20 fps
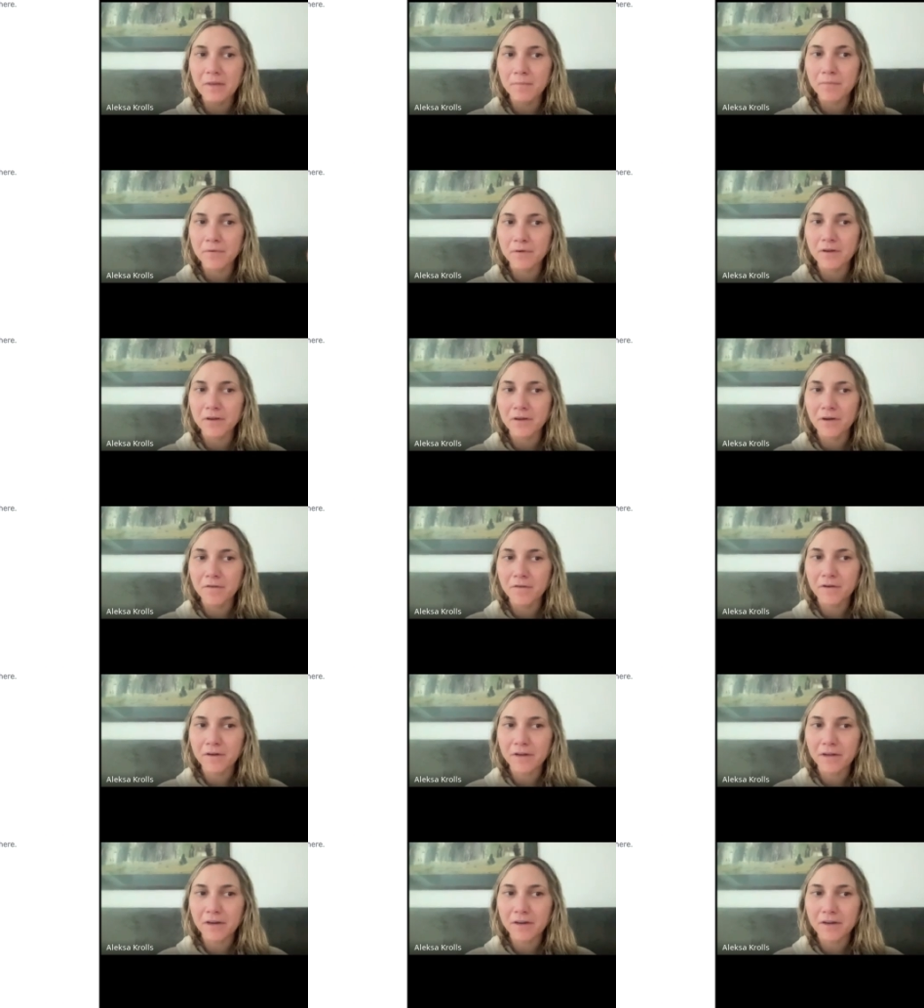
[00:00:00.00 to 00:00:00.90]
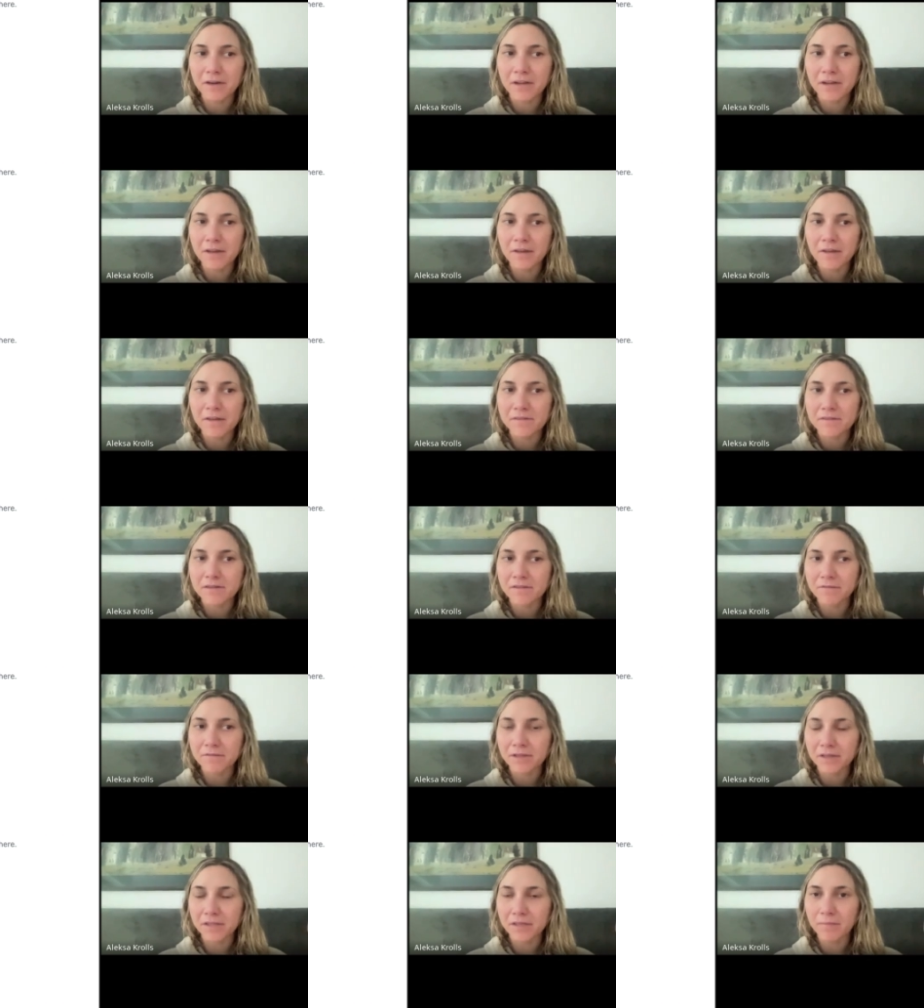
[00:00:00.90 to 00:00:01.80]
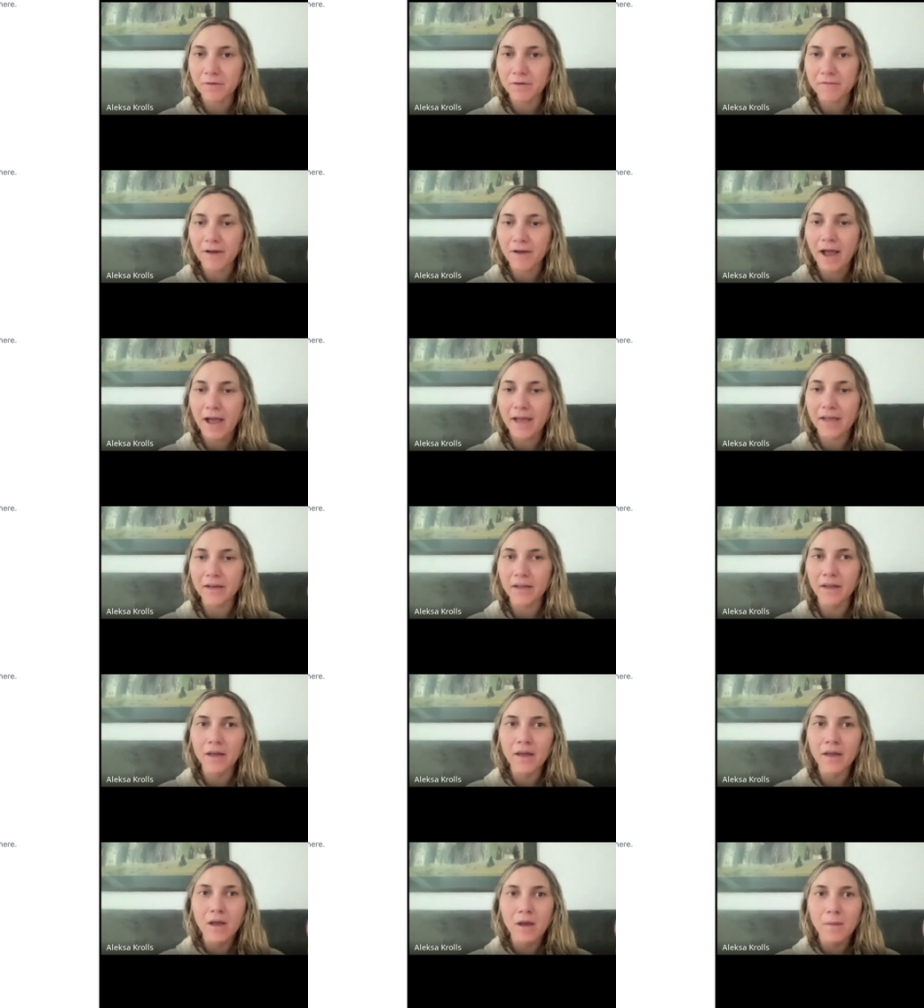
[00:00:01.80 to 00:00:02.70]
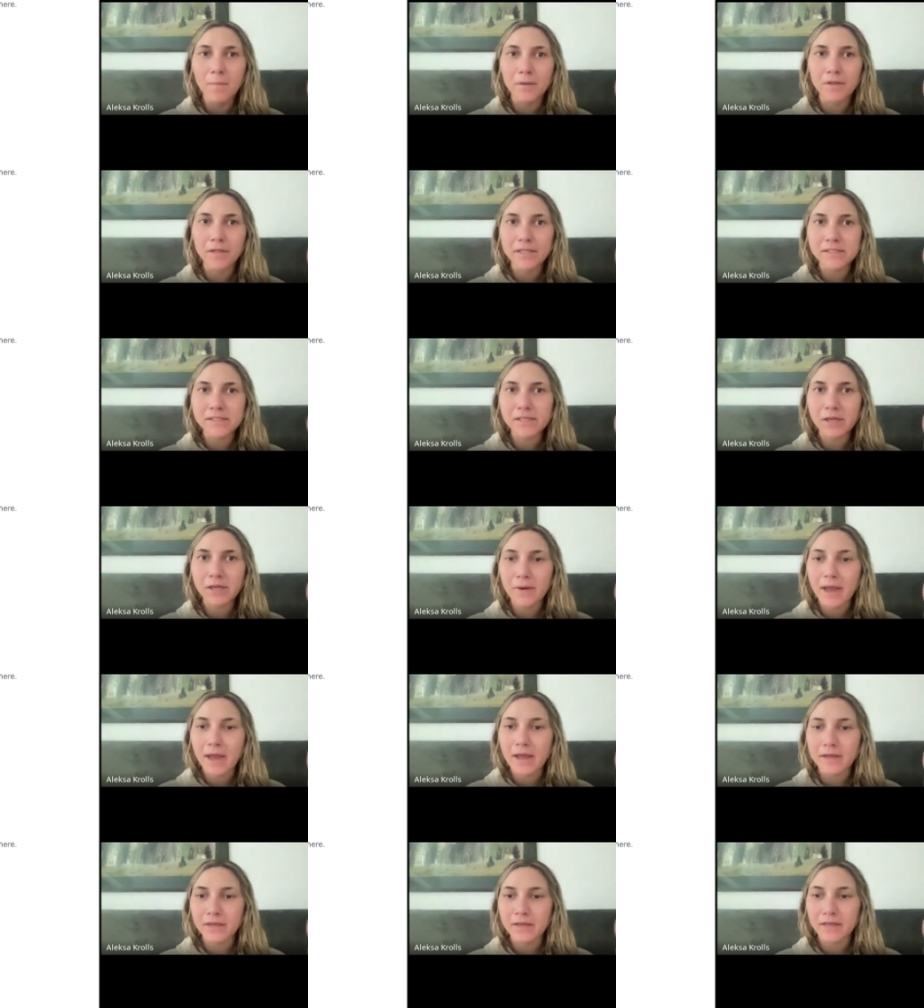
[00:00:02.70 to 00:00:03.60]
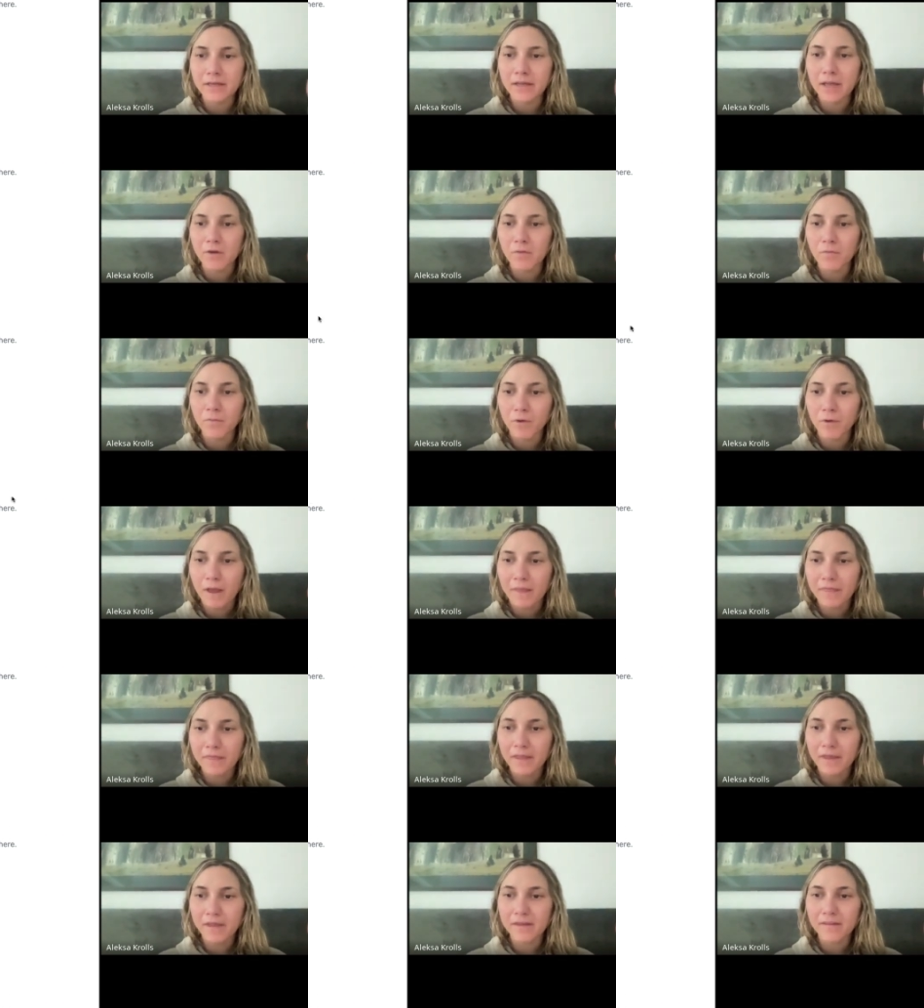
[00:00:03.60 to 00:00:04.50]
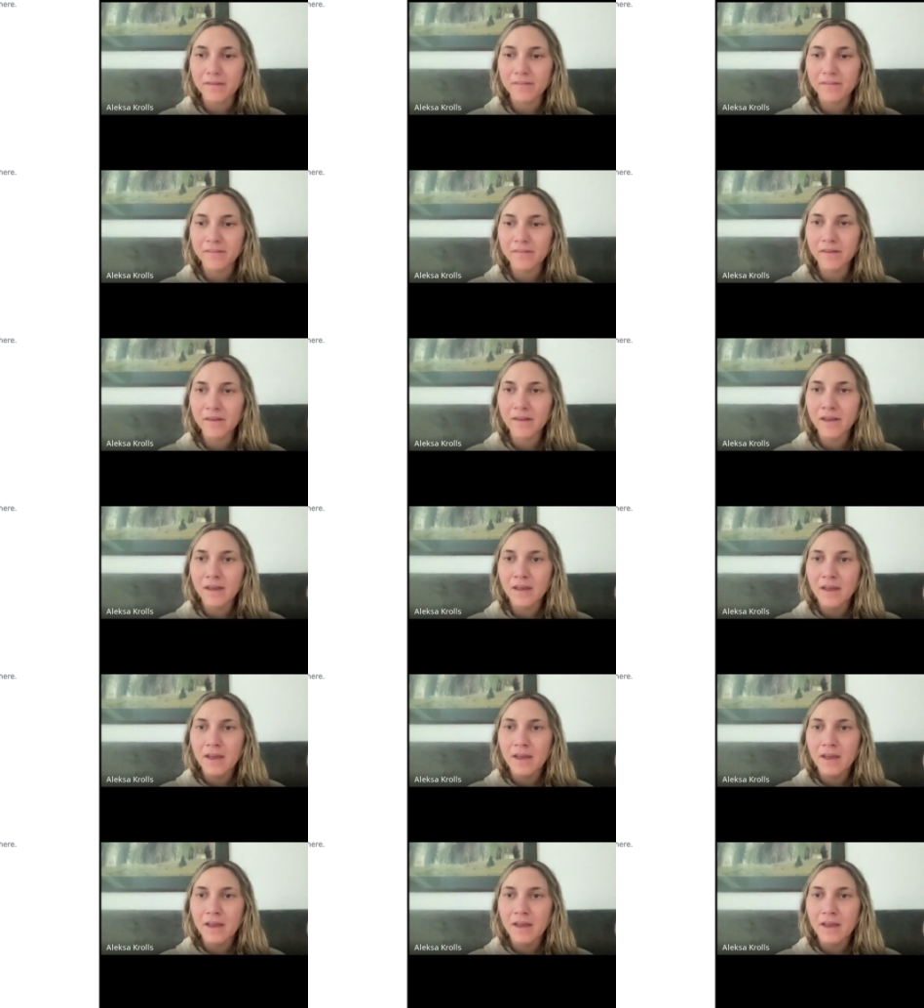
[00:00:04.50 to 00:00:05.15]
input over here to really provide, but let's go ahead and run this.